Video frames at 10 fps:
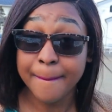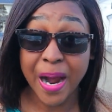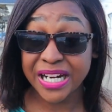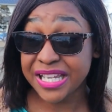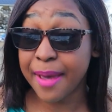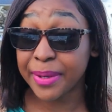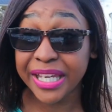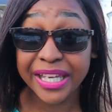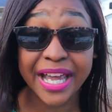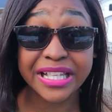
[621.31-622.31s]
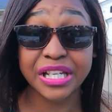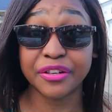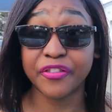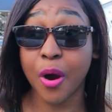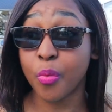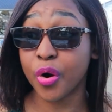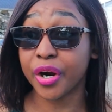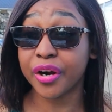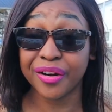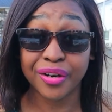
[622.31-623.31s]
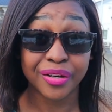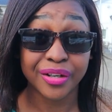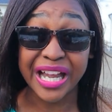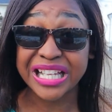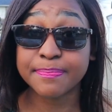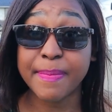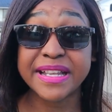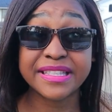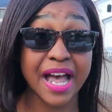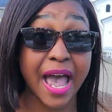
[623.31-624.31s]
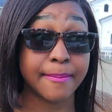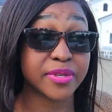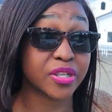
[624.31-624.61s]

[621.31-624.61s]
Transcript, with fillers: By the time he gets in from work, it's bedtime.